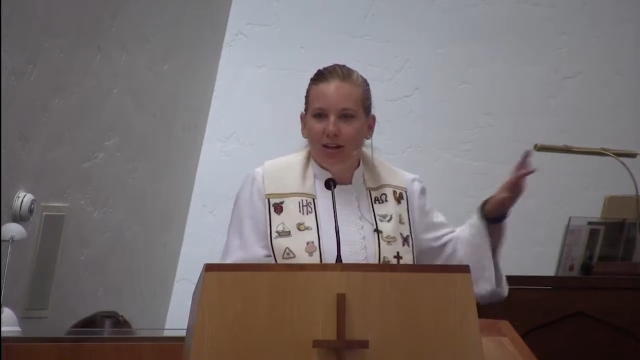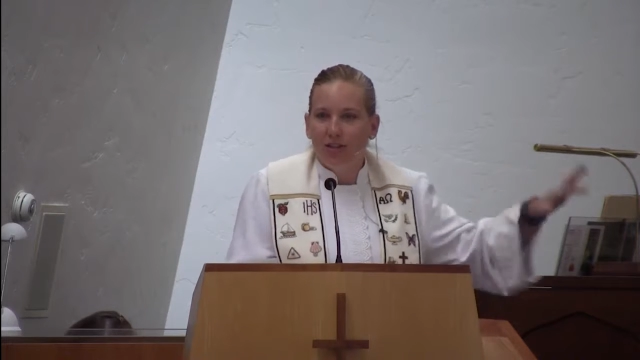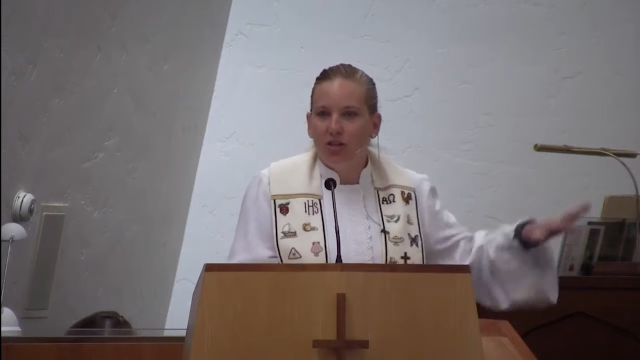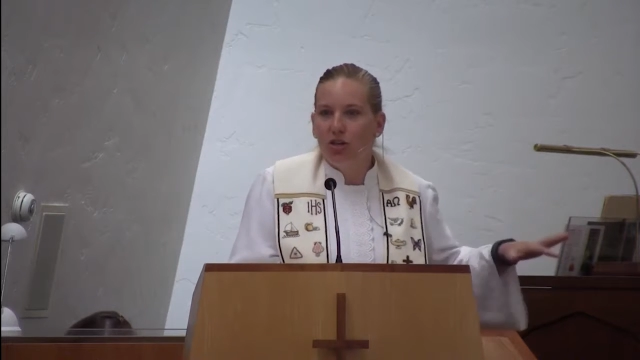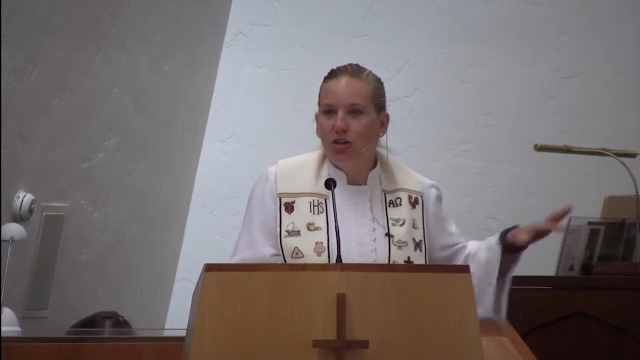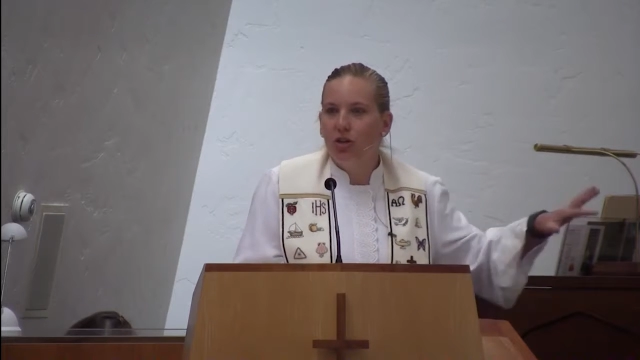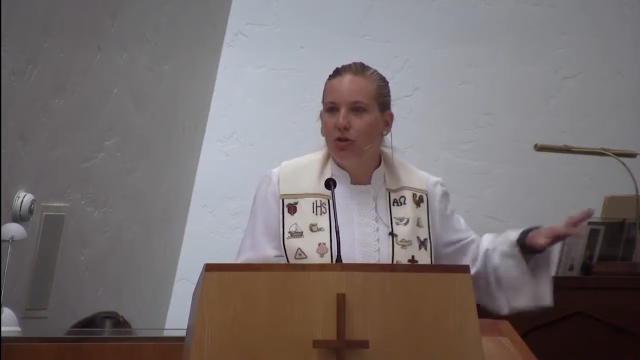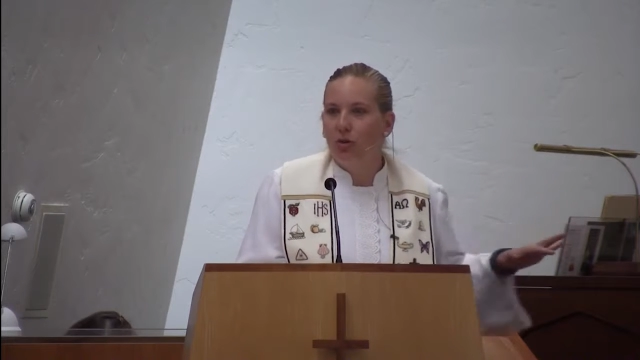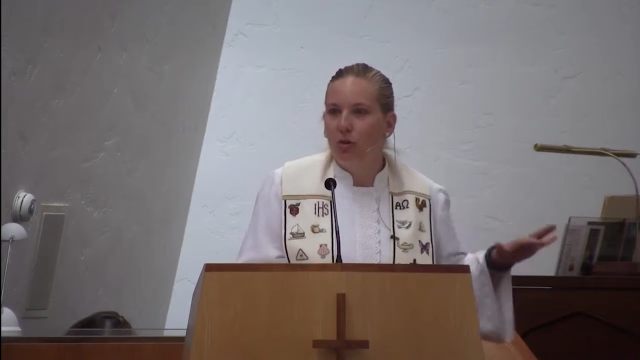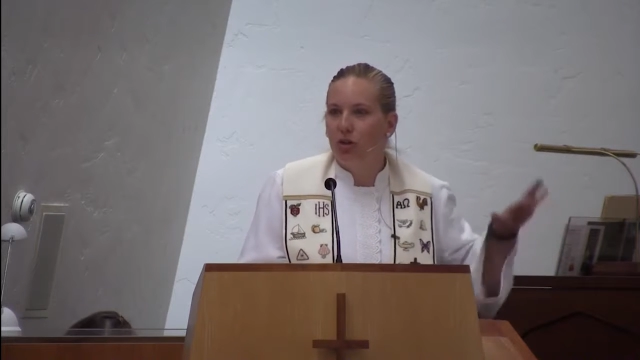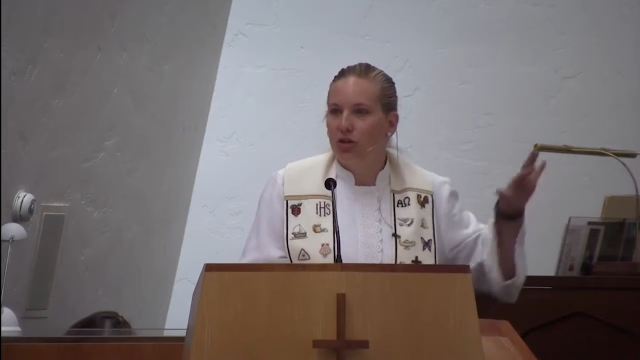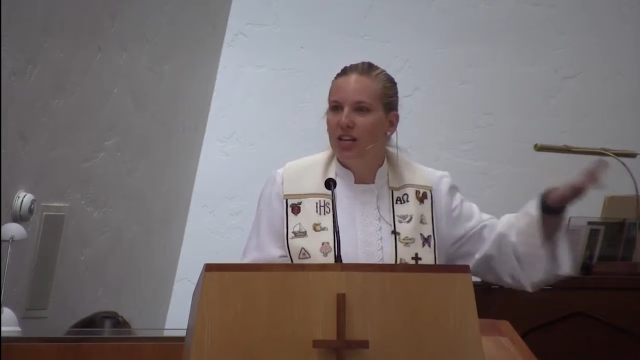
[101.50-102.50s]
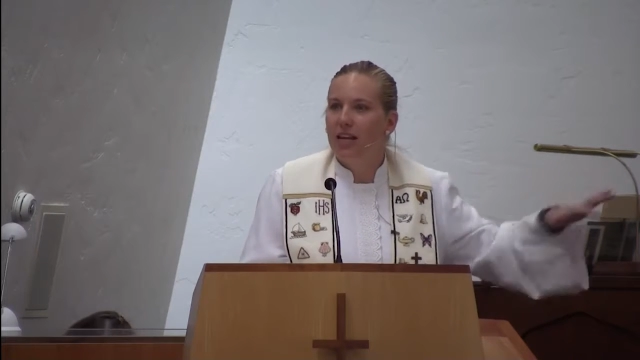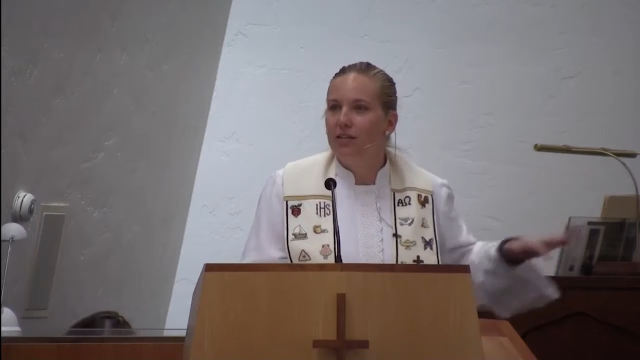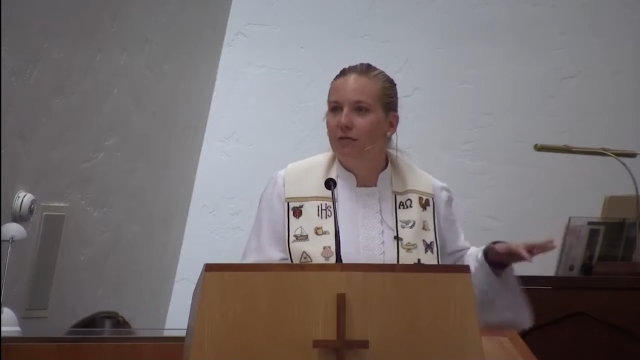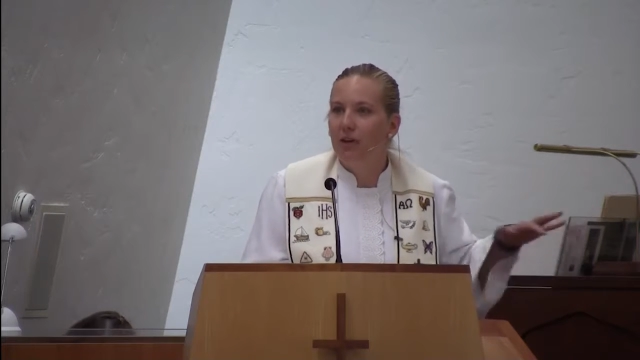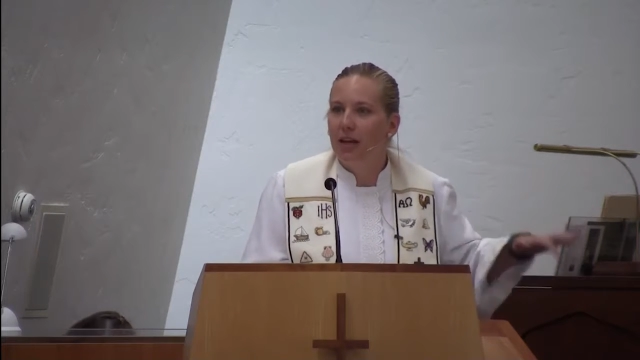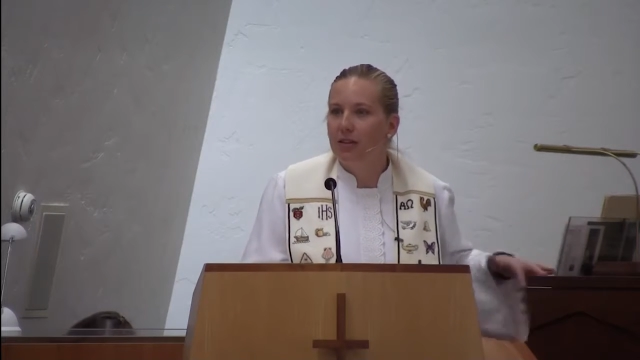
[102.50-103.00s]
to you or sent
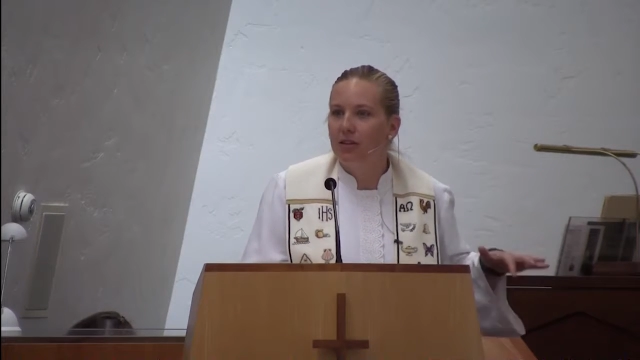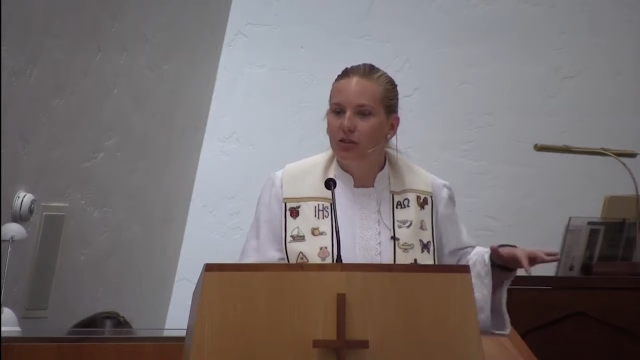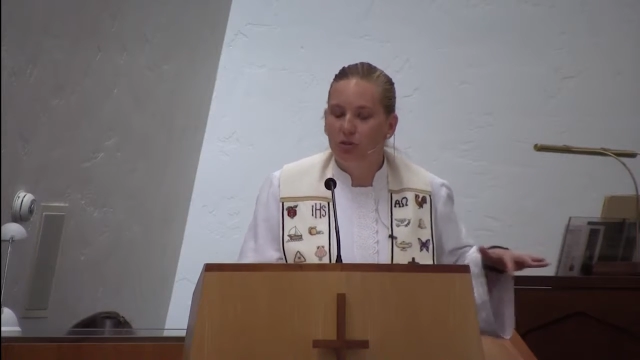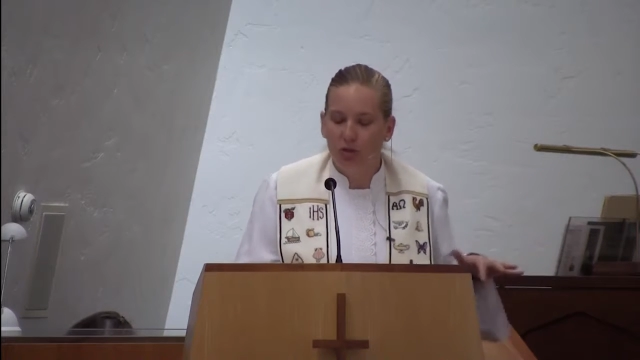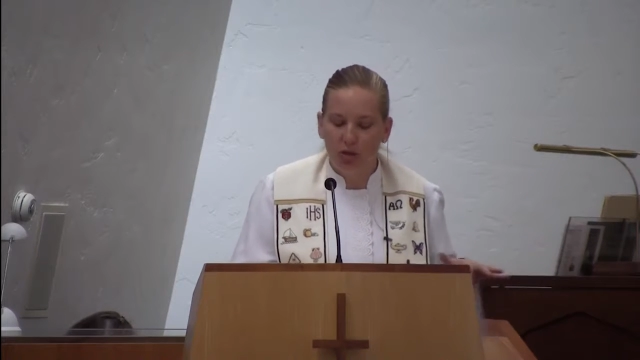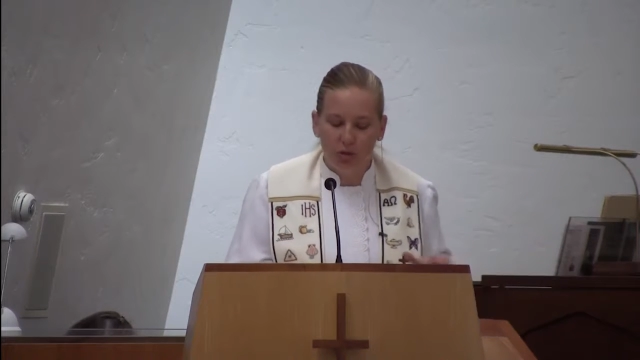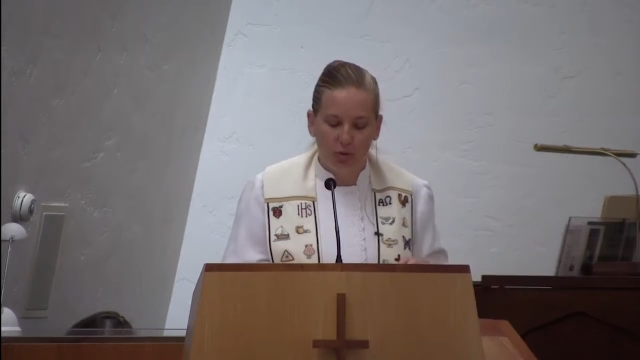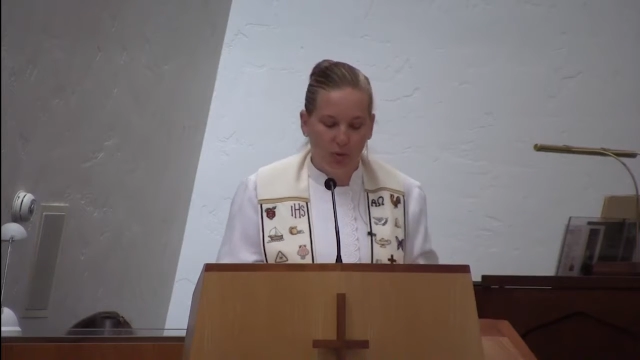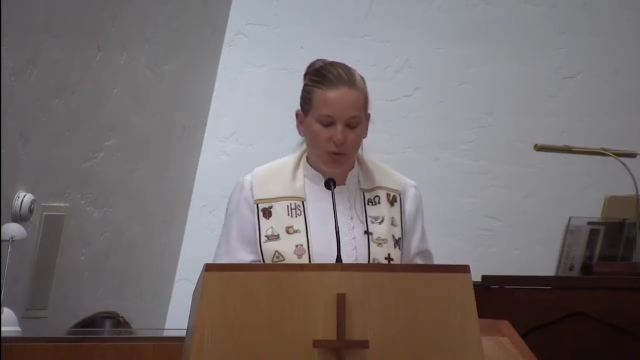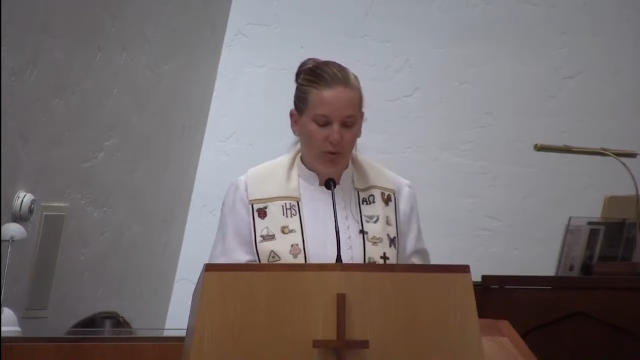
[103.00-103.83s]
faith to you?